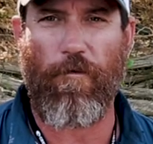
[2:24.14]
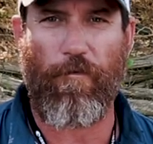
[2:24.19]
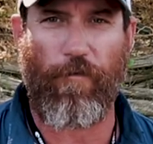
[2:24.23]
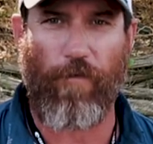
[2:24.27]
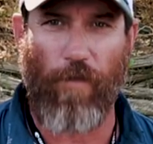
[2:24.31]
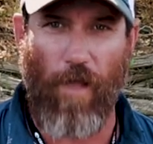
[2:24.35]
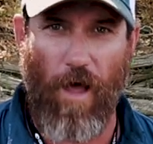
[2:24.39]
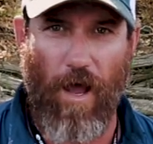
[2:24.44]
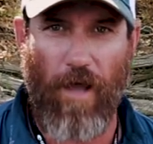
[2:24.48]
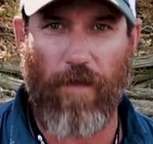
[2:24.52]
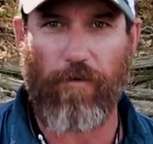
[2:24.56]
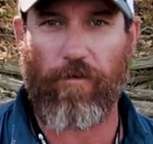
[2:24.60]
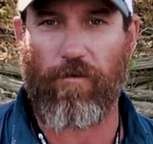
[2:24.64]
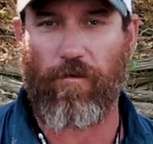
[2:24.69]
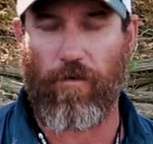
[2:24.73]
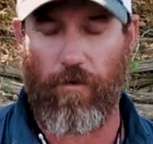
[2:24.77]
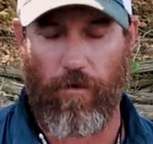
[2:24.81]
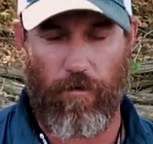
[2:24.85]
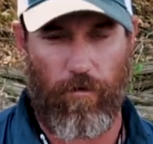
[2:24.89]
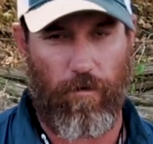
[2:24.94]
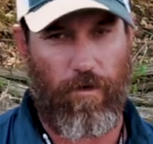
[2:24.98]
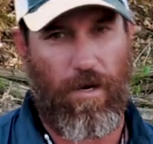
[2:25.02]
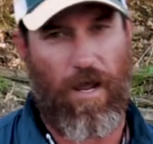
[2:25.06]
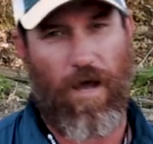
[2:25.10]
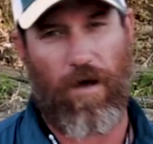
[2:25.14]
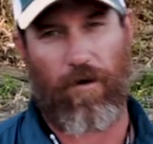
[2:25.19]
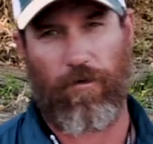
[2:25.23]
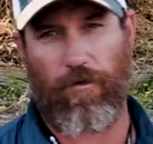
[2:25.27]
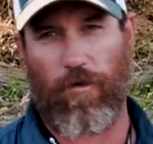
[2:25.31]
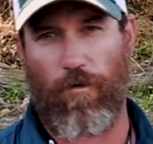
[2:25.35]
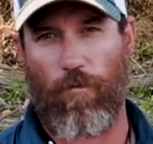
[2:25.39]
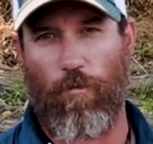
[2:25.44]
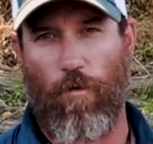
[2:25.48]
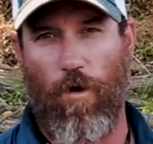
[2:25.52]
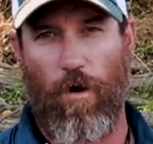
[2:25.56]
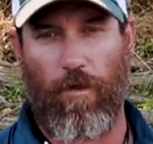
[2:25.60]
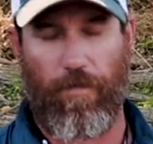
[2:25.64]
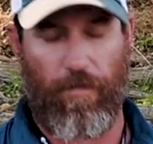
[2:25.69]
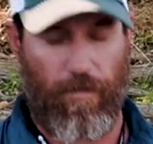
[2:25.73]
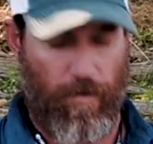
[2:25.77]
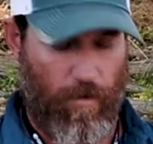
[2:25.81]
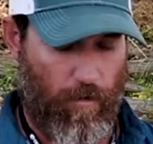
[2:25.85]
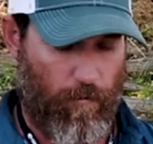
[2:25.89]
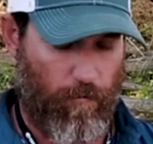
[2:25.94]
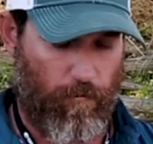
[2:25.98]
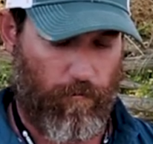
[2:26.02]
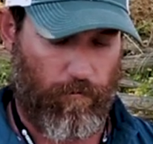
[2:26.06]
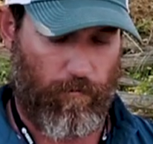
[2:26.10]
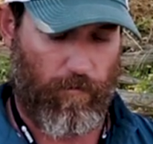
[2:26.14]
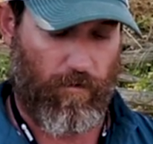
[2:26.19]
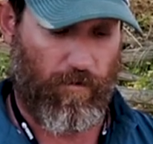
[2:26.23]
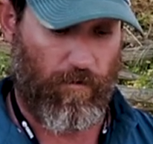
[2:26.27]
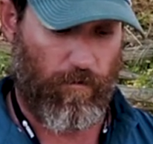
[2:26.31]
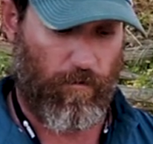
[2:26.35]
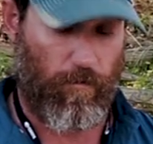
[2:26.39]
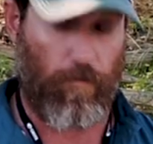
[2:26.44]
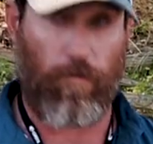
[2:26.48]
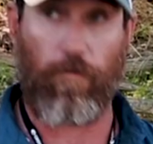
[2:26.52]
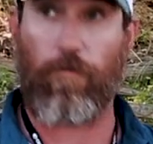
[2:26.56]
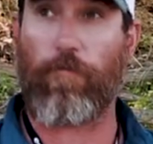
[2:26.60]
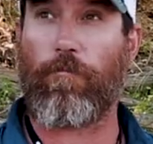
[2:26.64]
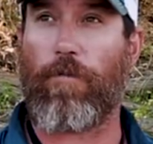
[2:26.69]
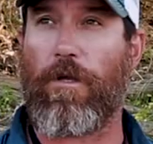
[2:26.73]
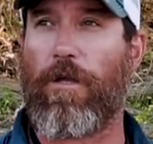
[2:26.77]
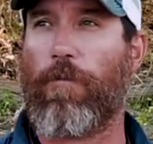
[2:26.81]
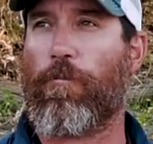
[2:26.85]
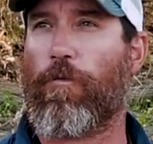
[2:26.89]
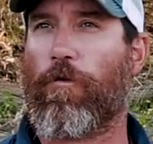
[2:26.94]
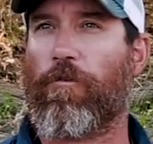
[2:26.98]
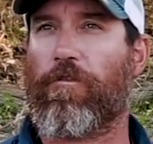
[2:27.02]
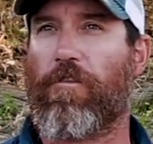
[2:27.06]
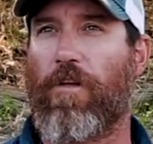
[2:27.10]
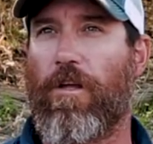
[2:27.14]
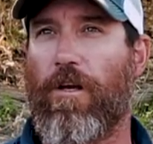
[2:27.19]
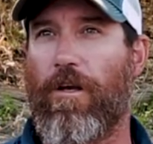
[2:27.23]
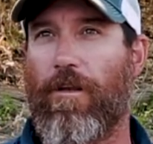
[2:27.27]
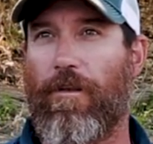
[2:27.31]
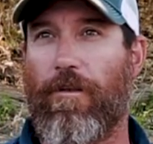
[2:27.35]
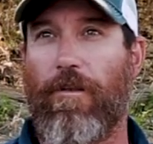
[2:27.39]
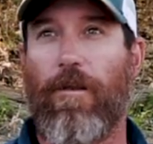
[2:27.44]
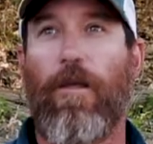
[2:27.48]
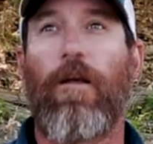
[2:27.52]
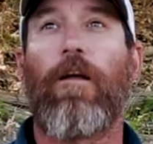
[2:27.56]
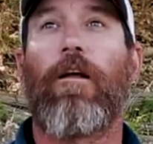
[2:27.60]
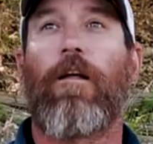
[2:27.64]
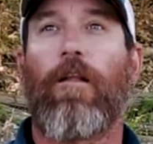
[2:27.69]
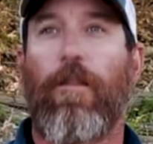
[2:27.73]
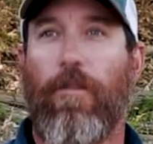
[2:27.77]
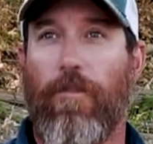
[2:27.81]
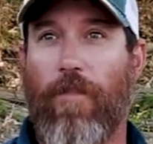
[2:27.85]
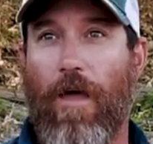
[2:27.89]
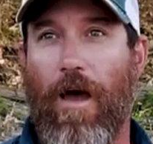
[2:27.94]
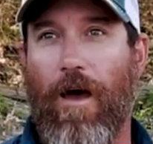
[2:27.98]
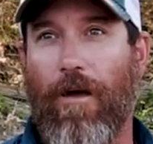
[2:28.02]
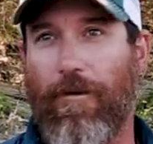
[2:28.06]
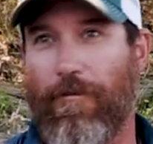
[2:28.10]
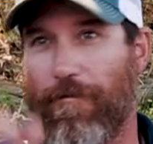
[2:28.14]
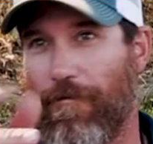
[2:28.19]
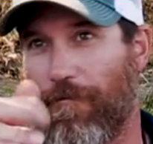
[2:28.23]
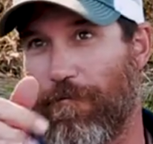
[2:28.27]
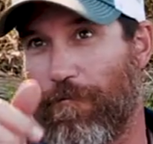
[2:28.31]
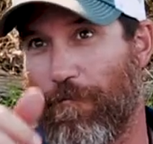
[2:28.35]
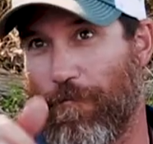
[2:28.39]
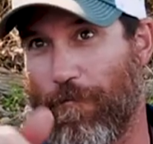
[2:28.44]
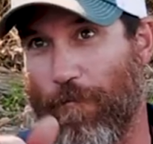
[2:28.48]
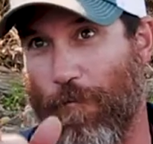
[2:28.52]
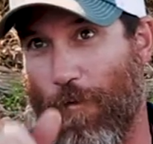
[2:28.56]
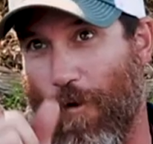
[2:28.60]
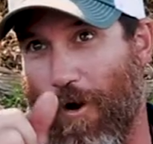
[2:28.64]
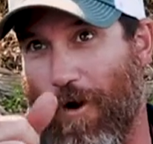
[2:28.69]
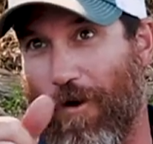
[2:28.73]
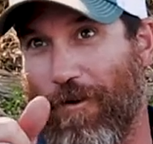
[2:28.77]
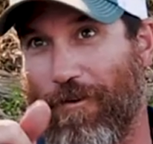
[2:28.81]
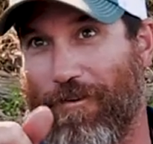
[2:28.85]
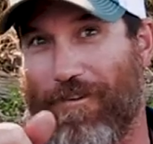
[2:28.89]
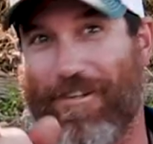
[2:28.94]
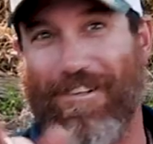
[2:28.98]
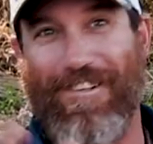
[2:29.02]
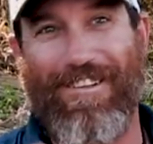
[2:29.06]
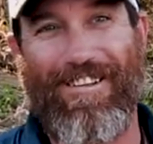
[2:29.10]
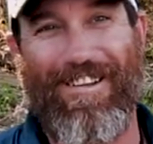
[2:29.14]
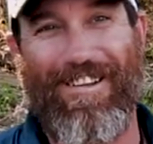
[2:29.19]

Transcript: your flies to do and how you want them to be presented. That was